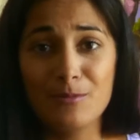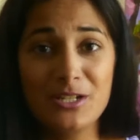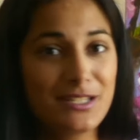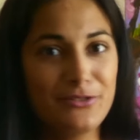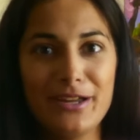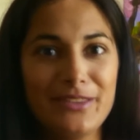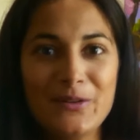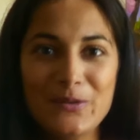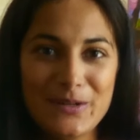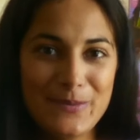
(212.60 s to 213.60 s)
just around the
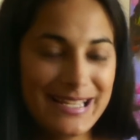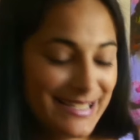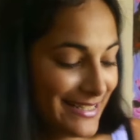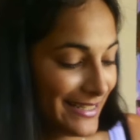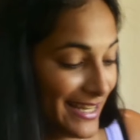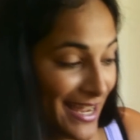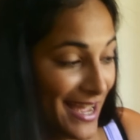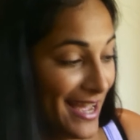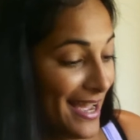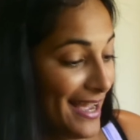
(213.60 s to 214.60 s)
corner basically,
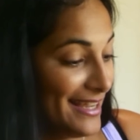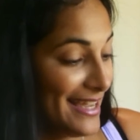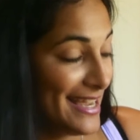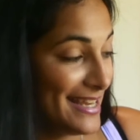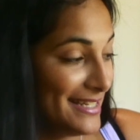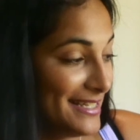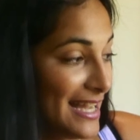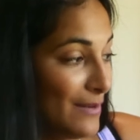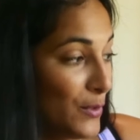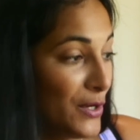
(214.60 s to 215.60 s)
and
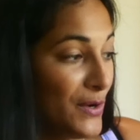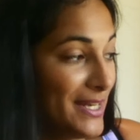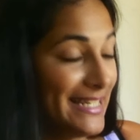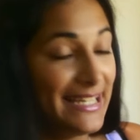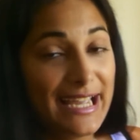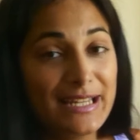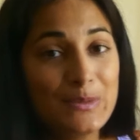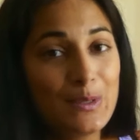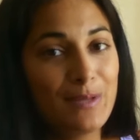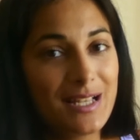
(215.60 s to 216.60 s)
we're going again
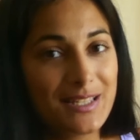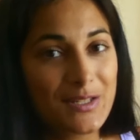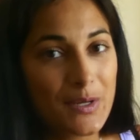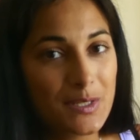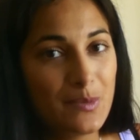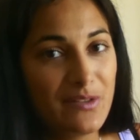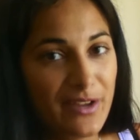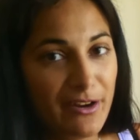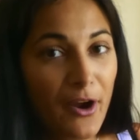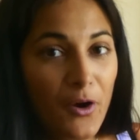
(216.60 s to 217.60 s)
to a place that's going to be
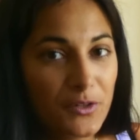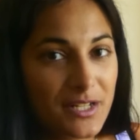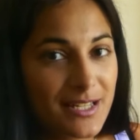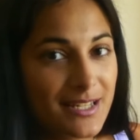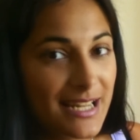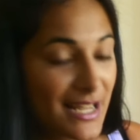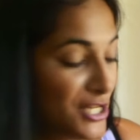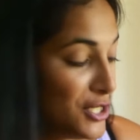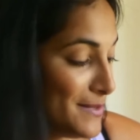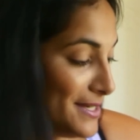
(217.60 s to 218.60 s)
very hot and
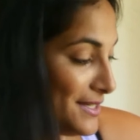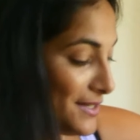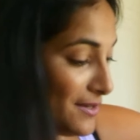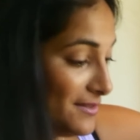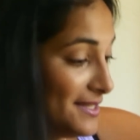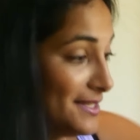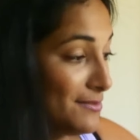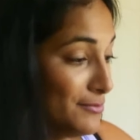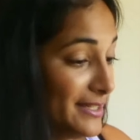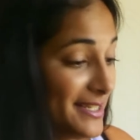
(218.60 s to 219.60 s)
humid, so this
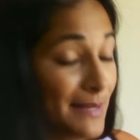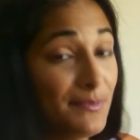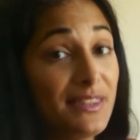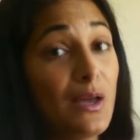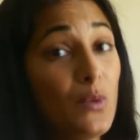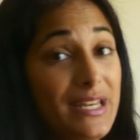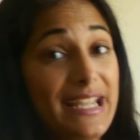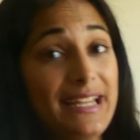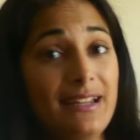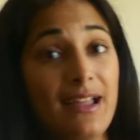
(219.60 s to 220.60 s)
is really something that we
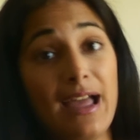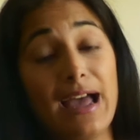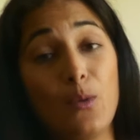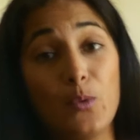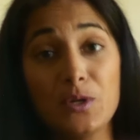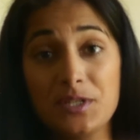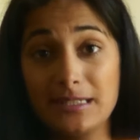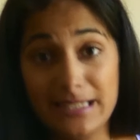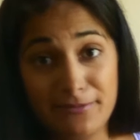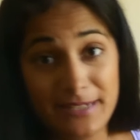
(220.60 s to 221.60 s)
need. We also
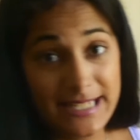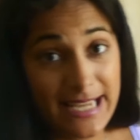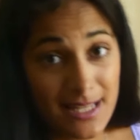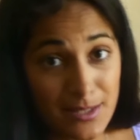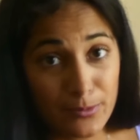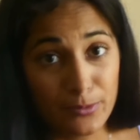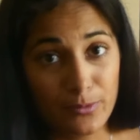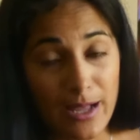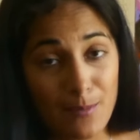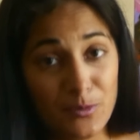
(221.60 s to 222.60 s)
live in
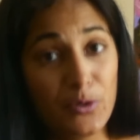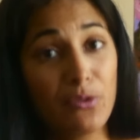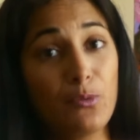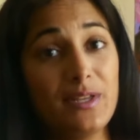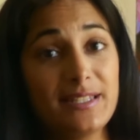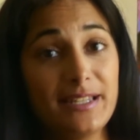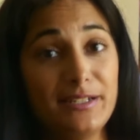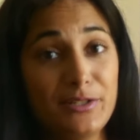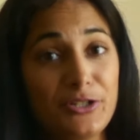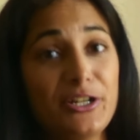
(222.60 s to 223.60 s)
Townsville, North Queensland
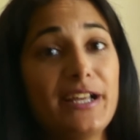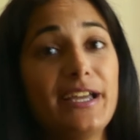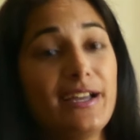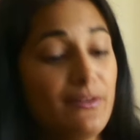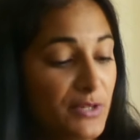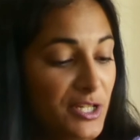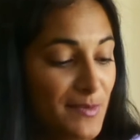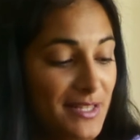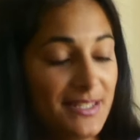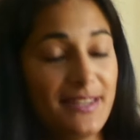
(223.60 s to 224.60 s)
in Australia, which
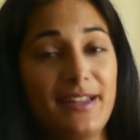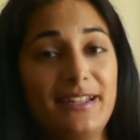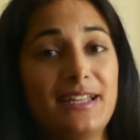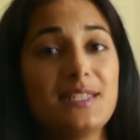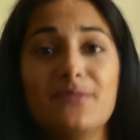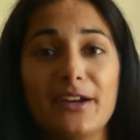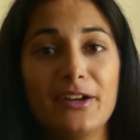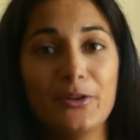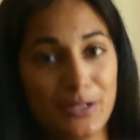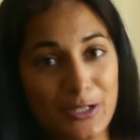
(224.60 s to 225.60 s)
means that it gets very
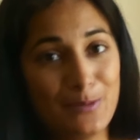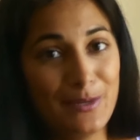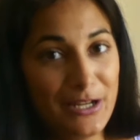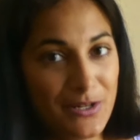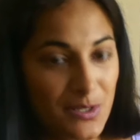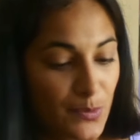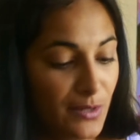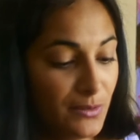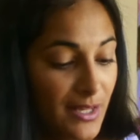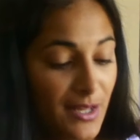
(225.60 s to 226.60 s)
hot and humid here as
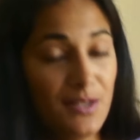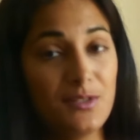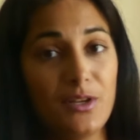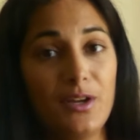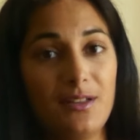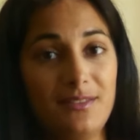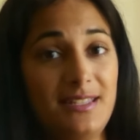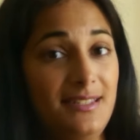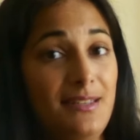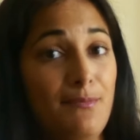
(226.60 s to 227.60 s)
well, so
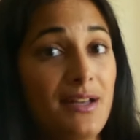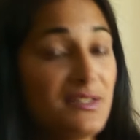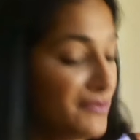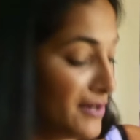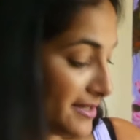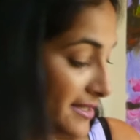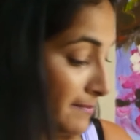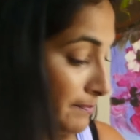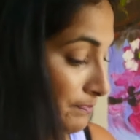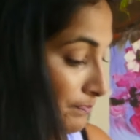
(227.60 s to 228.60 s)
this is a must for
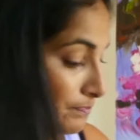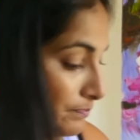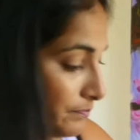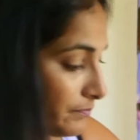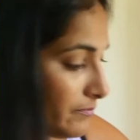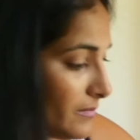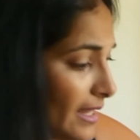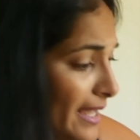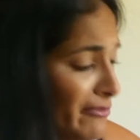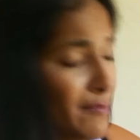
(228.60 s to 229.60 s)
us.
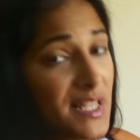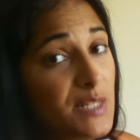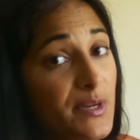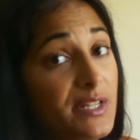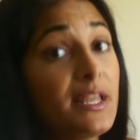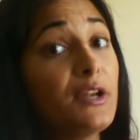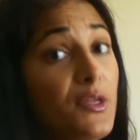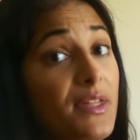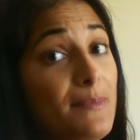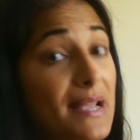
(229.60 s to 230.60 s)
And from experience I
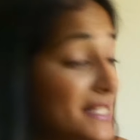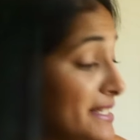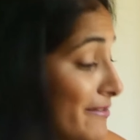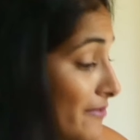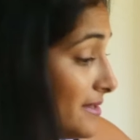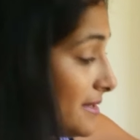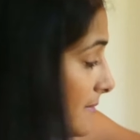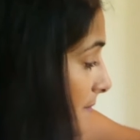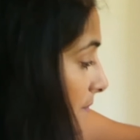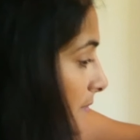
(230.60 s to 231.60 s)
know that it makes a
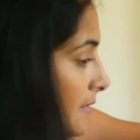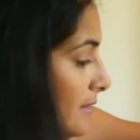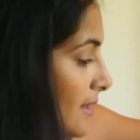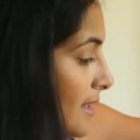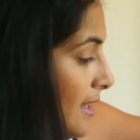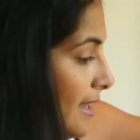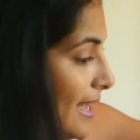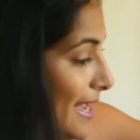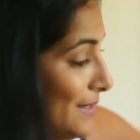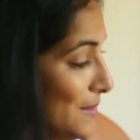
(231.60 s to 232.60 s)
difference.
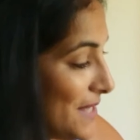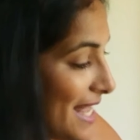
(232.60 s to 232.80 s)
It also